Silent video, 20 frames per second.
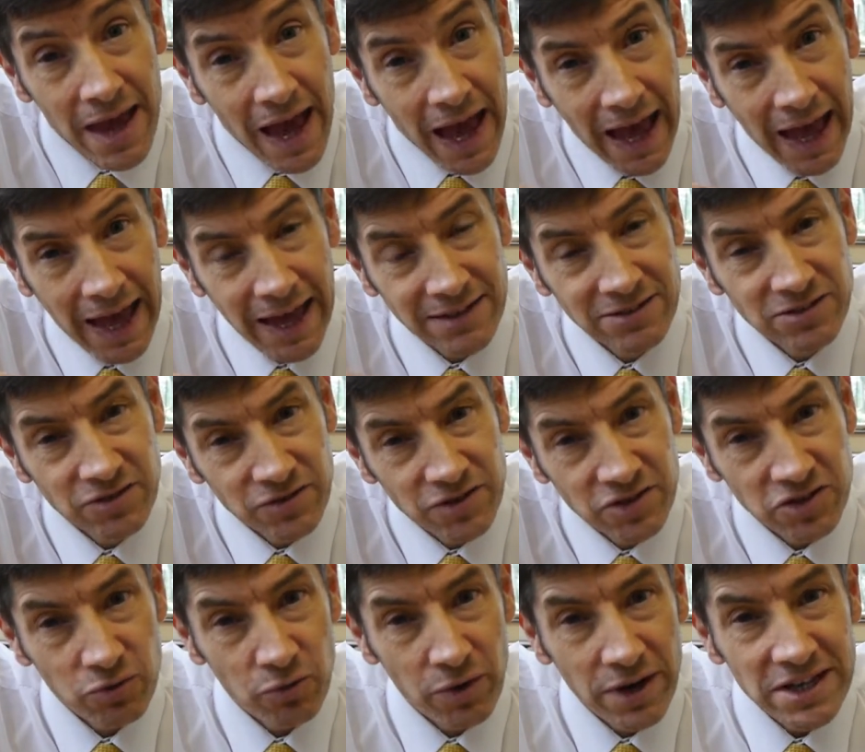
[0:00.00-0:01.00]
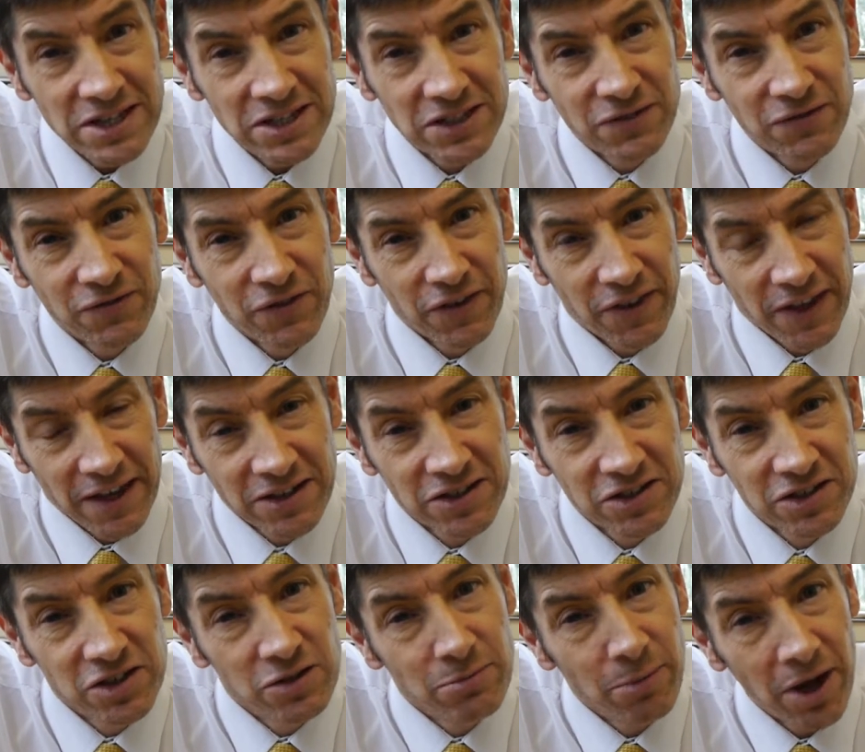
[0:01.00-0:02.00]
And there's a reason for
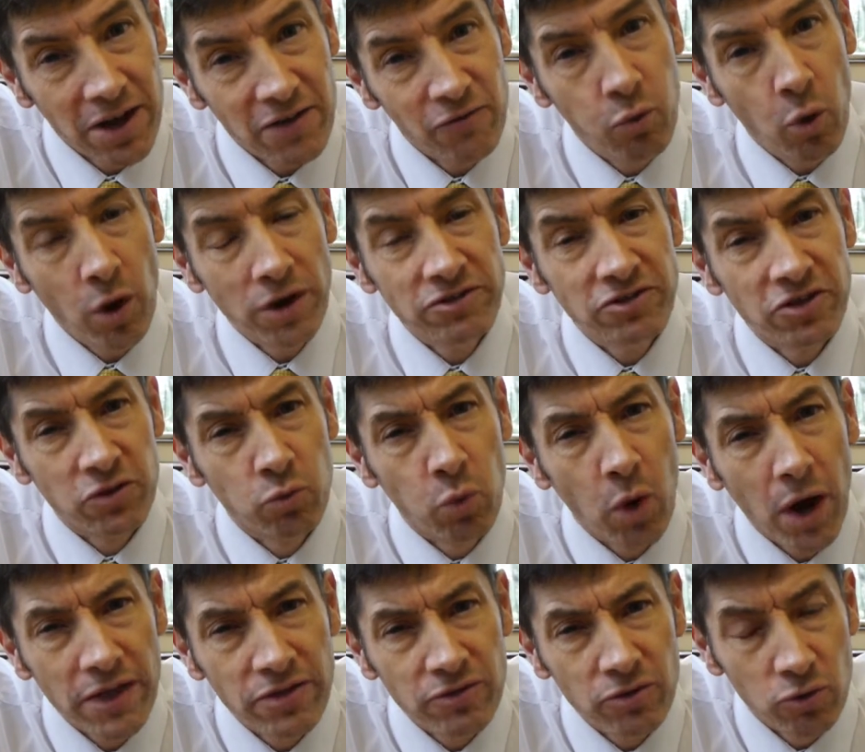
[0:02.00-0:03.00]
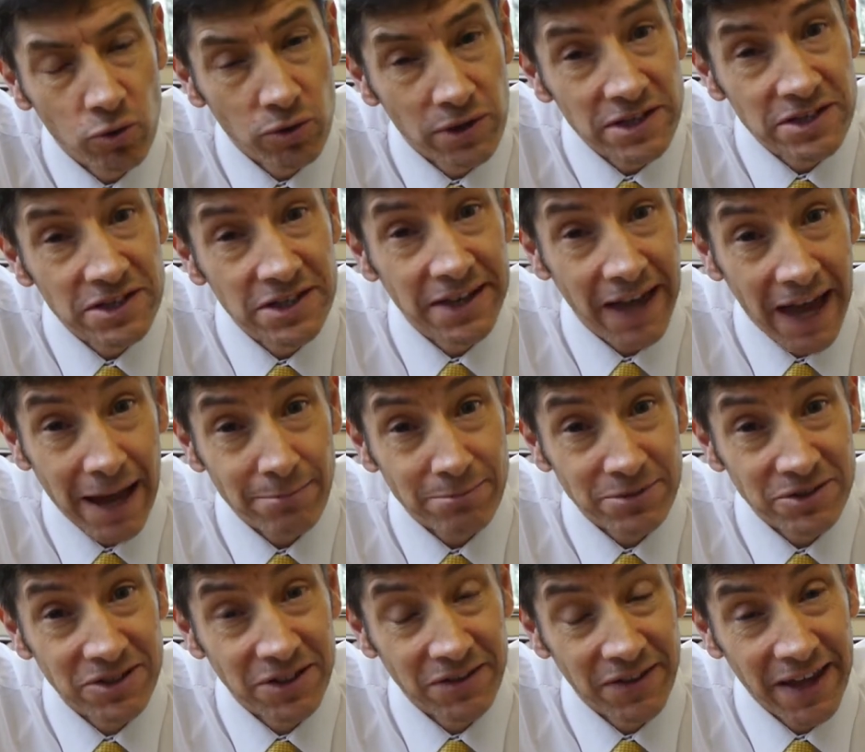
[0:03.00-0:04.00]
this. You might have wondered why there are all these
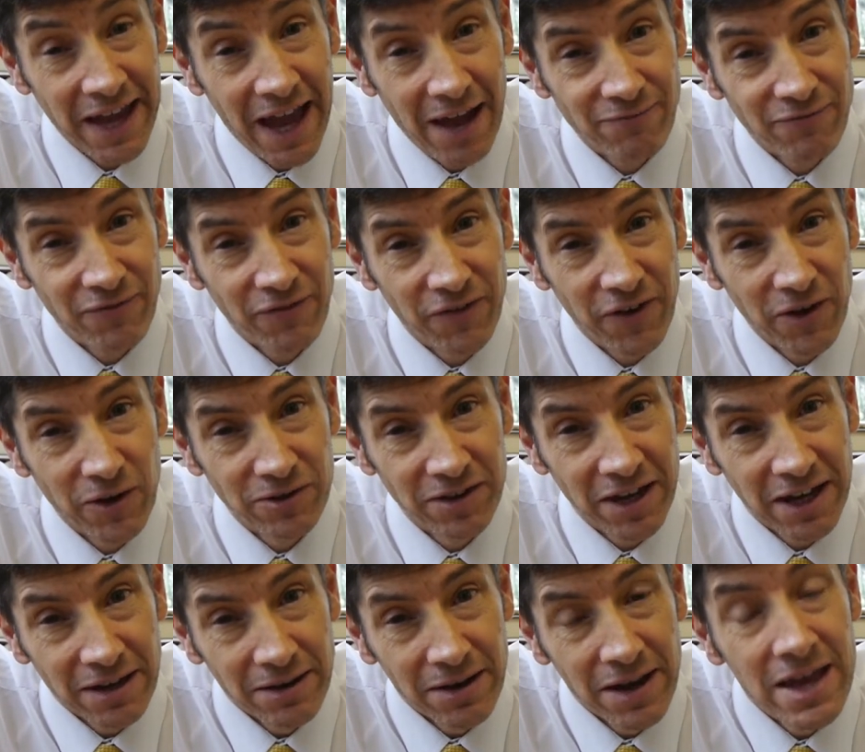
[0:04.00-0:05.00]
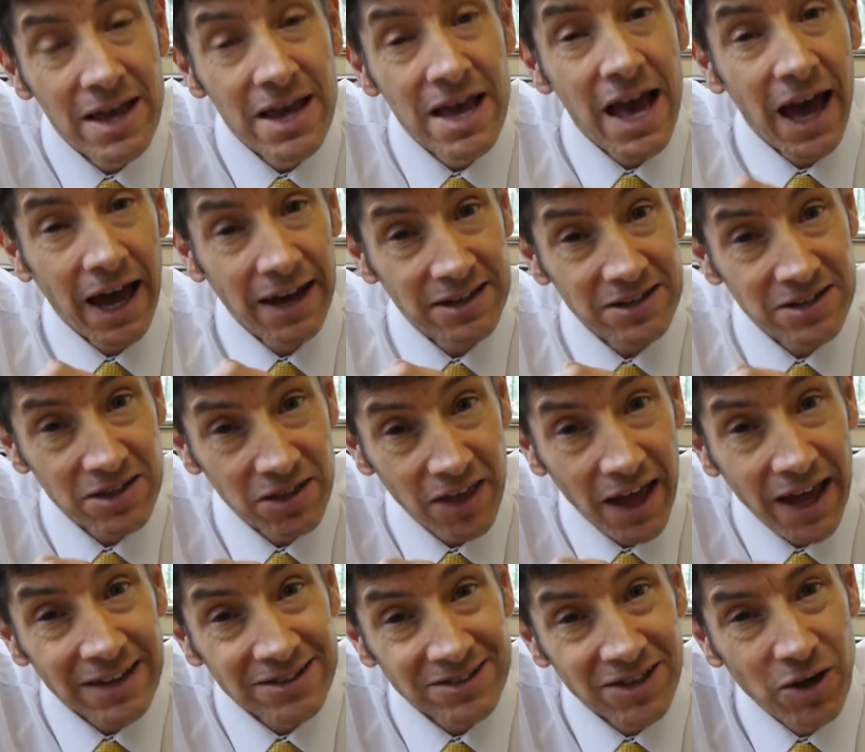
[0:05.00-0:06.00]
gaps that they haven't filled in. And it's
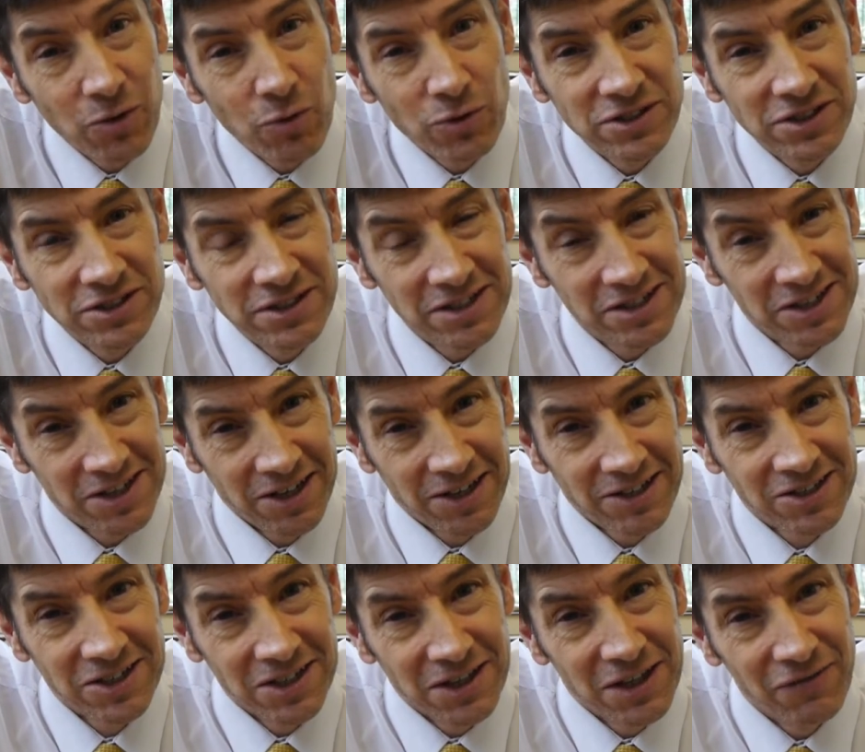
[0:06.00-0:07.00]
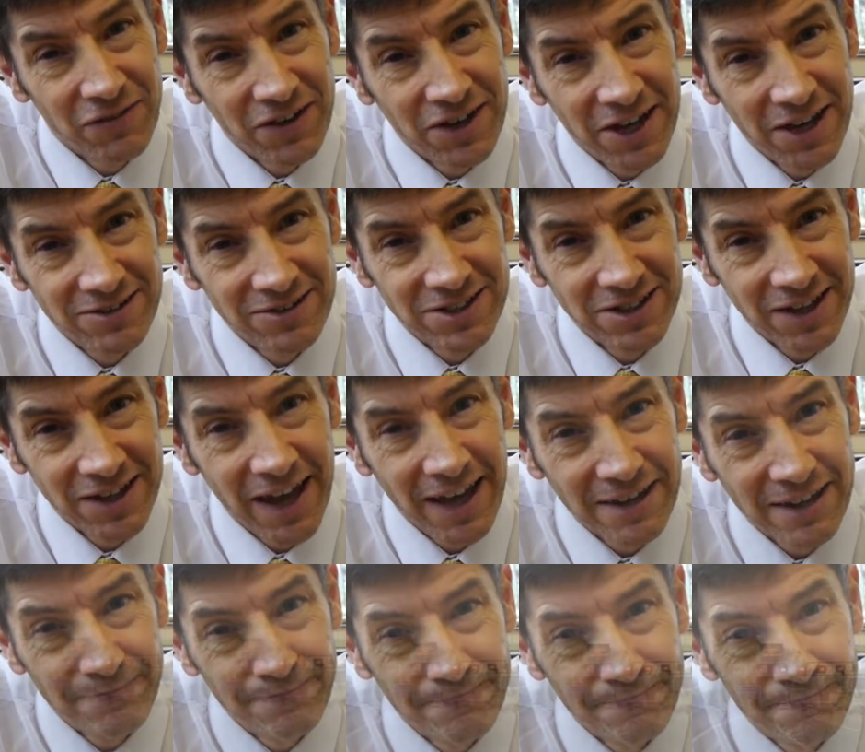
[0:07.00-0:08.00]
that I want to discuss in the video
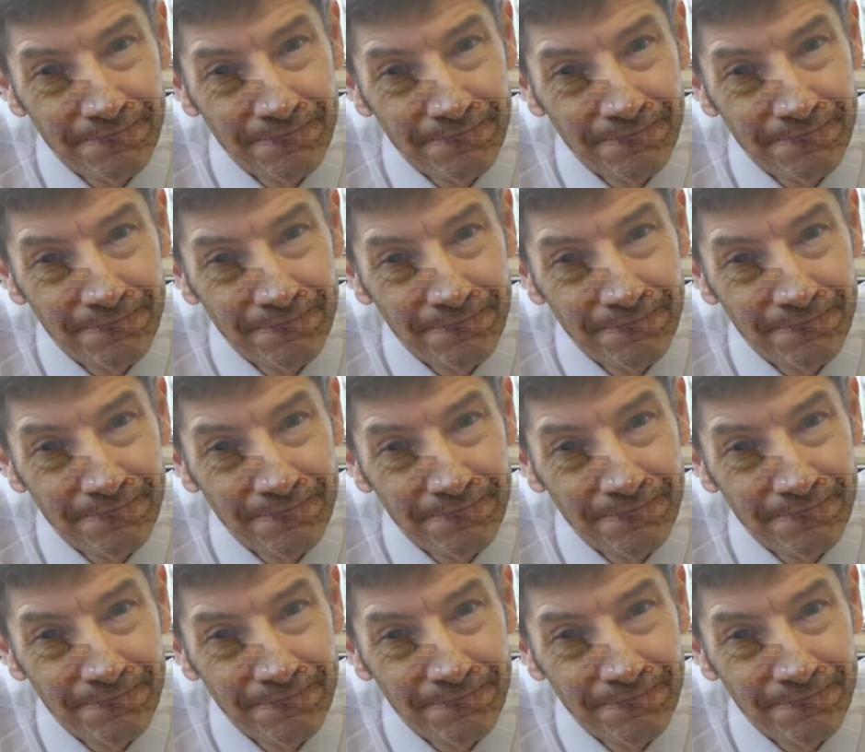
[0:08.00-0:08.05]
today.